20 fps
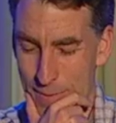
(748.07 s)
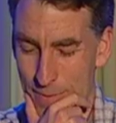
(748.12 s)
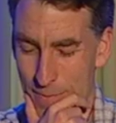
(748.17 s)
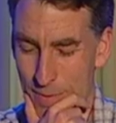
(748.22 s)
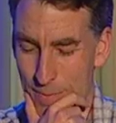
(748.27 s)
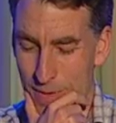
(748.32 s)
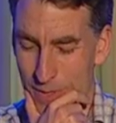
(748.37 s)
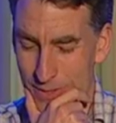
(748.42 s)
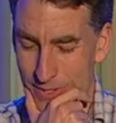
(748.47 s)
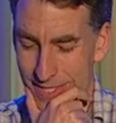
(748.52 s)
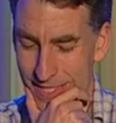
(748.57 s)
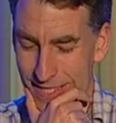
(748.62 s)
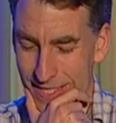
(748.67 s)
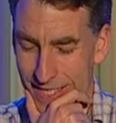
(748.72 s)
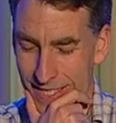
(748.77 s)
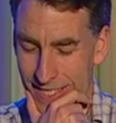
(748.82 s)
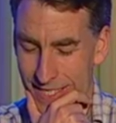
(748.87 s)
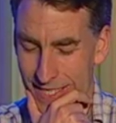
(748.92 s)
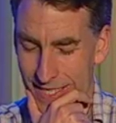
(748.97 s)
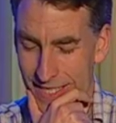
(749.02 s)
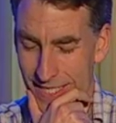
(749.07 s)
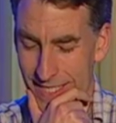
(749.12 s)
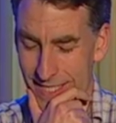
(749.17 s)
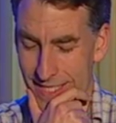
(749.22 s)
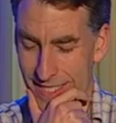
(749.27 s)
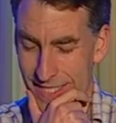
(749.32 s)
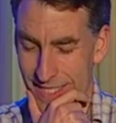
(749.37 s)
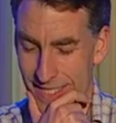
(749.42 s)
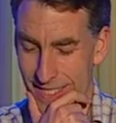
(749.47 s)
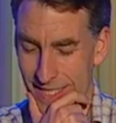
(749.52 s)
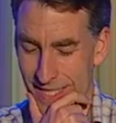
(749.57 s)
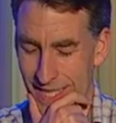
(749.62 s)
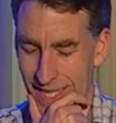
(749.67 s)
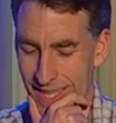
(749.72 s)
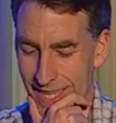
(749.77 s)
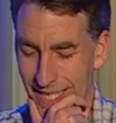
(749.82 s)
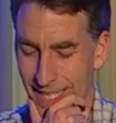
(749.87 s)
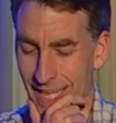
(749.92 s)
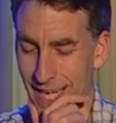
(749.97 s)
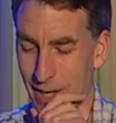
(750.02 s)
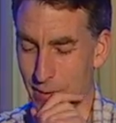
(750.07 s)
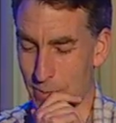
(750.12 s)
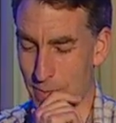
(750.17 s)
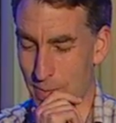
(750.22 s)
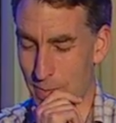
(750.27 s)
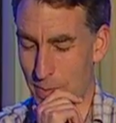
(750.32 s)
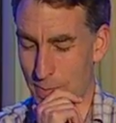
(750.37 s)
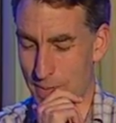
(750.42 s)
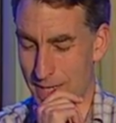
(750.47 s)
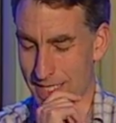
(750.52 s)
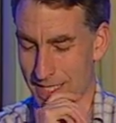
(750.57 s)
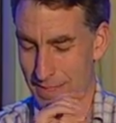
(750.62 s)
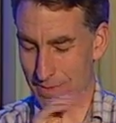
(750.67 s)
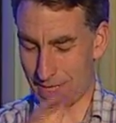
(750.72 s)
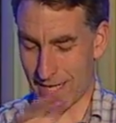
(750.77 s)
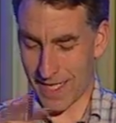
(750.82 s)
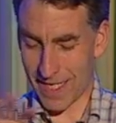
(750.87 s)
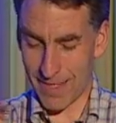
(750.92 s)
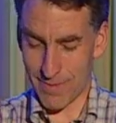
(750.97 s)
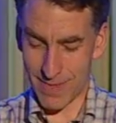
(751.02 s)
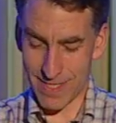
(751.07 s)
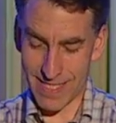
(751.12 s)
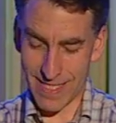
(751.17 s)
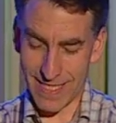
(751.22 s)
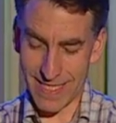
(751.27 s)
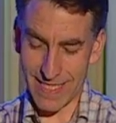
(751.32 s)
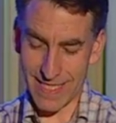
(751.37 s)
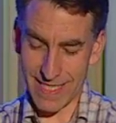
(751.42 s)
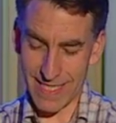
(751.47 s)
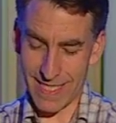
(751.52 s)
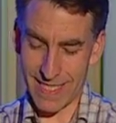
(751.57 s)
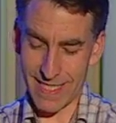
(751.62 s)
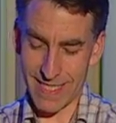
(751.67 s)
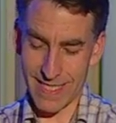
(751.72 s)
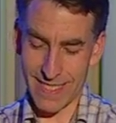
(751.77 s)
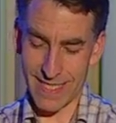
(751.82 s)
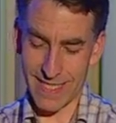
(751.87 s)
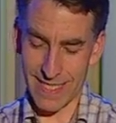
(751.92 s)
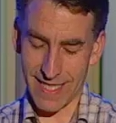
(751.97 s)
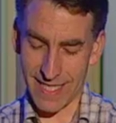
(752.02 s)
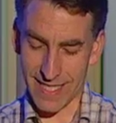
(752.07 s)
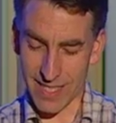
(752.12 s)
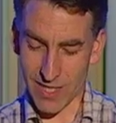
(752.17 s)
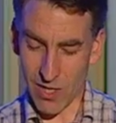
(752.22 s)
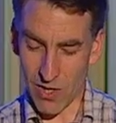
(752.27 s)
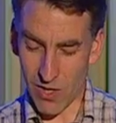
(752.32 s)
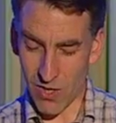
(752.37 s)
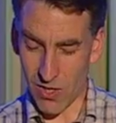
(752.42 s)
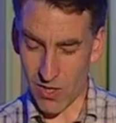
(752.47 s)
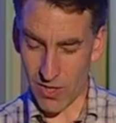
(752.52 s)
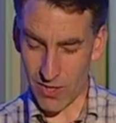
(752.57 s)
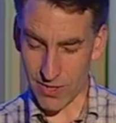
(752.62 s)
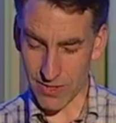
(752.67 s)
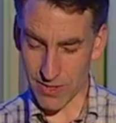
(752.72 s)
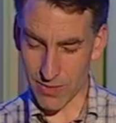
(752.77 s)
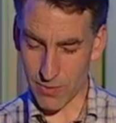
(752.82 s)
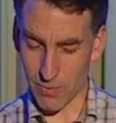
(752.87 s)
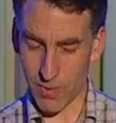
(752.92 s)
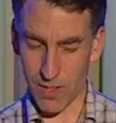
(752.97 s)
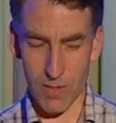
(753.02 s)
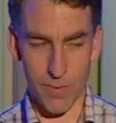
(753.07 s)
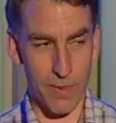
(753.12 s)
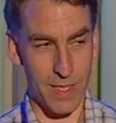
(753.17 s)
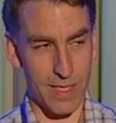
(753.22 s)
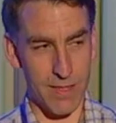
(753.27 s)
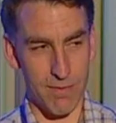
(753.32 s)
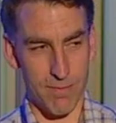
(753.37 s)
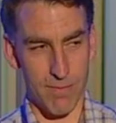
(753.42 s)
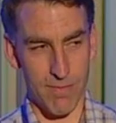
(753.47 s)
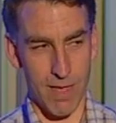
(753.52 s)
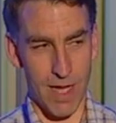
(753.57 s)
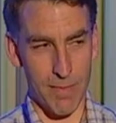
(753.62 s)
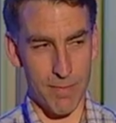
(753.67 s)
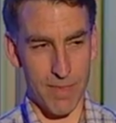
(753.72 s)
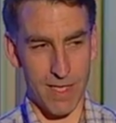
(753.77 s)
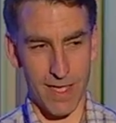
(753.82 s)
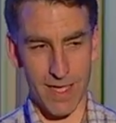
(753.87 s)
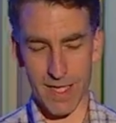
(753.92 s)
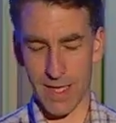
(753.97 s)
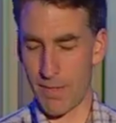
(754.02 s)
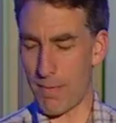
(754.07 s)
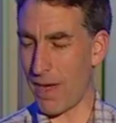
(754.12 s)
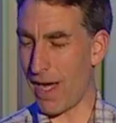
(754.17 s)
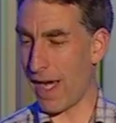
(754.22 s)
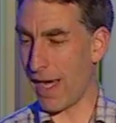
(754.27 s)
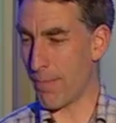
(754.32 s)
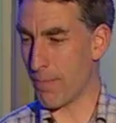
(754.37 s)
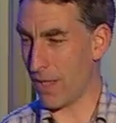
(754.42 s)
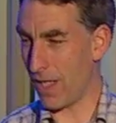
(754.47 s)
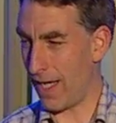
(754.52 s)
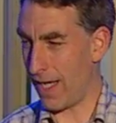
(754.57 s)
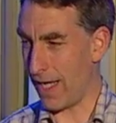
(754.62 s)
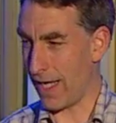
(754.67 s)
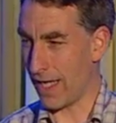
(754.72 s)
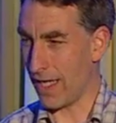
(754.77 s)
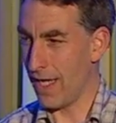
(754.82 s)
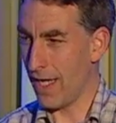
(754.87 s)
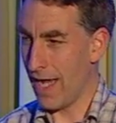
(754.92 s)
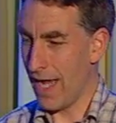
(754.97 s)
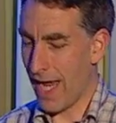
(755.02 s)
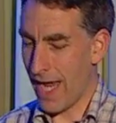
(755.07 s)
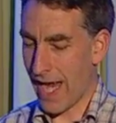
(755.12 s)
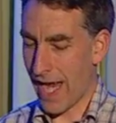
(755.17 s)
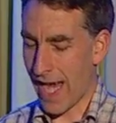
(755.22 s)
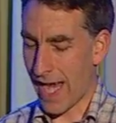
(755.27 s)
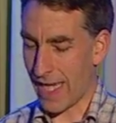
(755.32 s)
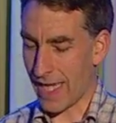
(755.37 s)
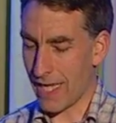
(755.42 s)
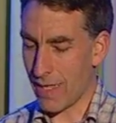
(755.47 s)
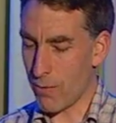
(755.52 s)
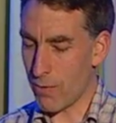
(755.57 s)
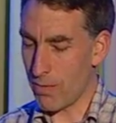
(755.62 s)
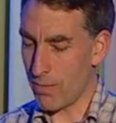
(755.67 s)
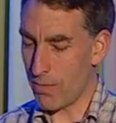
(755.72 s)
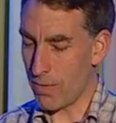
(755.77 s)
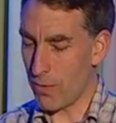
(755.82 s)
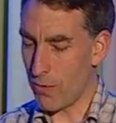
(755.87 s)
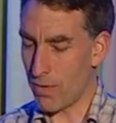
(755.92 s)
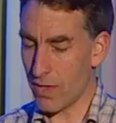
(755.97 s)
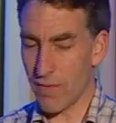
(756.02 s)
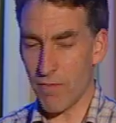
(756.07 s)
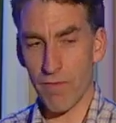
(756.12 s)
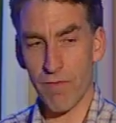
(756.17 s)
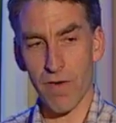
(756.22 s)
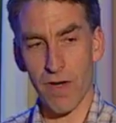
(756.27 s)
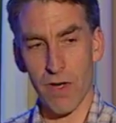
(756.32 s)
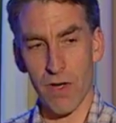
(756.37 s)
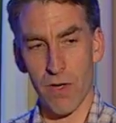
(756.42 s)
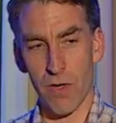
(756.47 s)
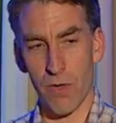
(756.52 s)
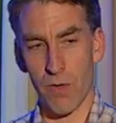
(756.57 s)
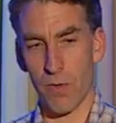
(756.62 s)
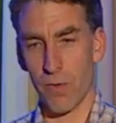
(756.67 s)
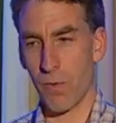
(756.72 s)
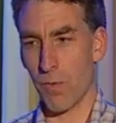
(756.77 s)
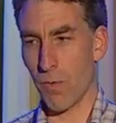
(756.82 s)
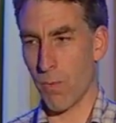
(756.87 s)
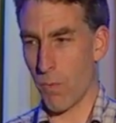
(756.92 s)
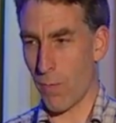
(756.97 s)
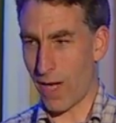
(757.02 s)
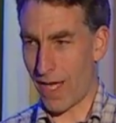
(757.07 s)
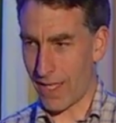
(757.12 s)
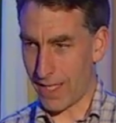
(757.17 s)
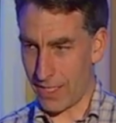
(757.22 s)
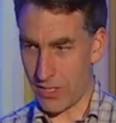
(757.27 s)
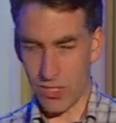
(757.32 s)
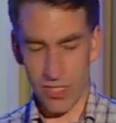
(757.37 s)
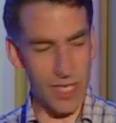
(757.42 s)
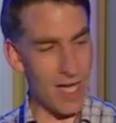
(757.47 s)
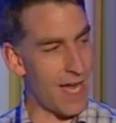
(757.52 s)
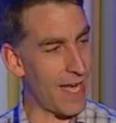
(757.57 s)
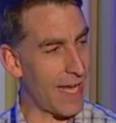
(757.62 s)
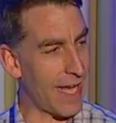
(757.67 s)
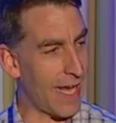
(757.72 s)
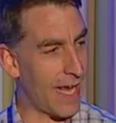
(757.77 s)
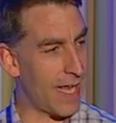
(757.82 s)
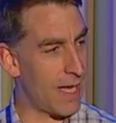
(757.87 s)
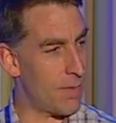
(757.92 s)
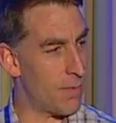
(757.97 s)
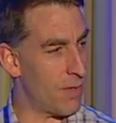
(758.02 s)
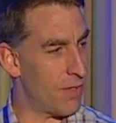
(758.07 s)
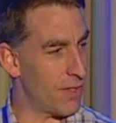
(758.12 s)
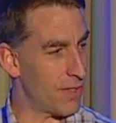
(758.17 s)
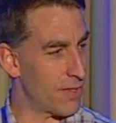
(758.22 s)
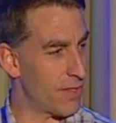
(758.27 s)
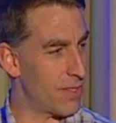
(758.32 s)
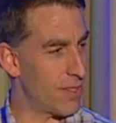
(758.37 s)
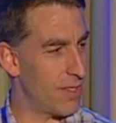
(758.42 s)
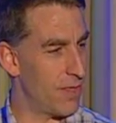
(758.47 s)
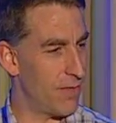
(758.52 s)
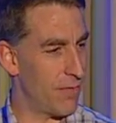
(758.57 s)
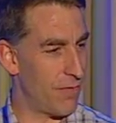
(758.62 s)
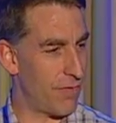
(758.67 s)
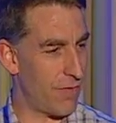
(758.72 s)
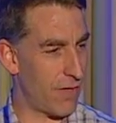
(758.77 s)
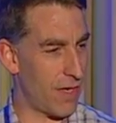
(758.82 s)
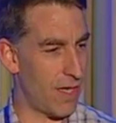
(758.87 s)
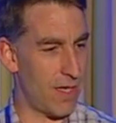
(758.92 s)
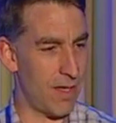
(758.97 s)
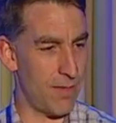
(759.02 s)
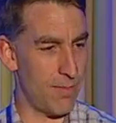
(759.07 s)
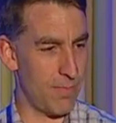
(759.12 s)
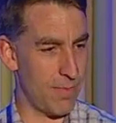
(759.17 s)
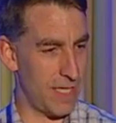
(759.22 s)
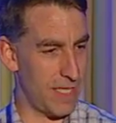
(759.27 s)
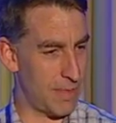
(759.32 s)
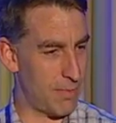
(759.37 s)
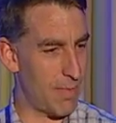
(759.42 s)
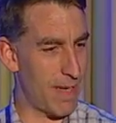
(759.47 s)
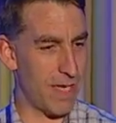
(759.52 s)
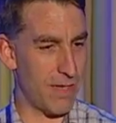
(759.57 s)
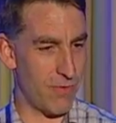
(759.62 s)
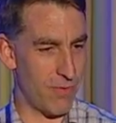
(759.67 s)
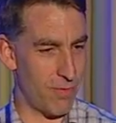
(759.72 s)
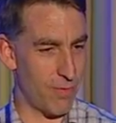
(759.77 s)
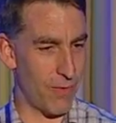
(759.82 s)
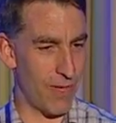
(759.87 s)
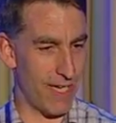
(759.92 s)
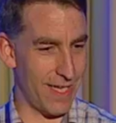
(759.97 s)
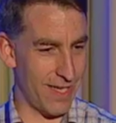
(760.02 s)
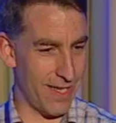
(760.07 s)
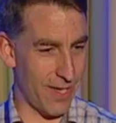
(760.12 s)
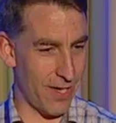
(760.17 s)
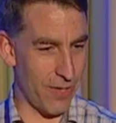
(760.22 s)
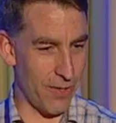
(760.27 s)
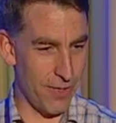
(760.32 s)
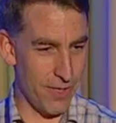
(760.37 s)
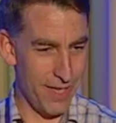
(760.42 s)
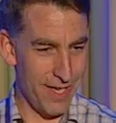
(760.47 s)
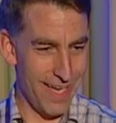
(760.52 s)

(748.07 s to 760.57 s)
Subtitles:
But mostly he did these, the thing that I remember best about him is that he did these calls where we updated the pipeline, and he would mute the phone while he shot animals from his bedroom window.